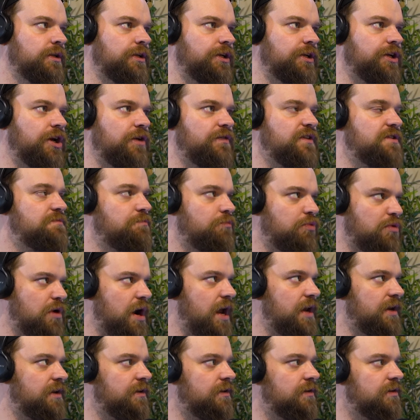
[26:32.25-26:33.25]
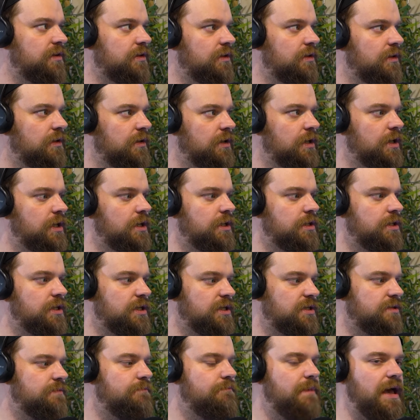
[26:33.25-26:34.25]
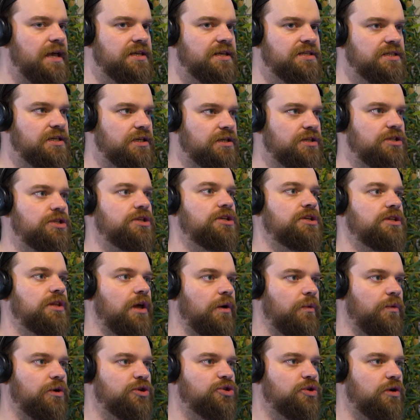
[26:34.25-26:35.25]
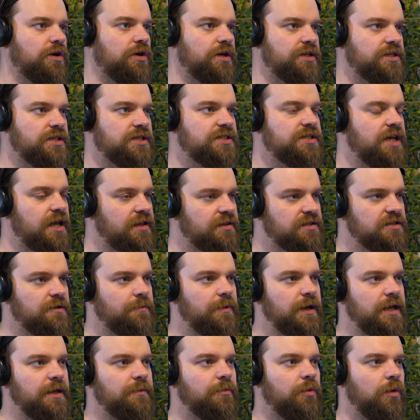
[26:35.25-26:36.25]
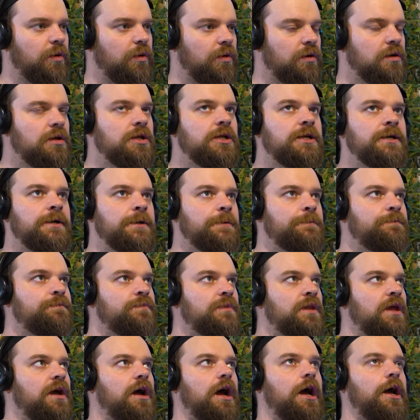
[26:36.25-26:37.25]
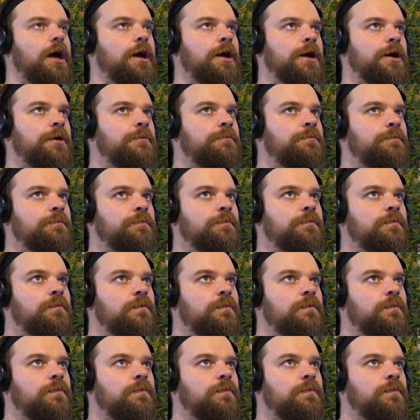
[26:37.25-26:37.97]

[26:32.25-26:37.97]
you know, this brand, this message that we're trying to send to people, I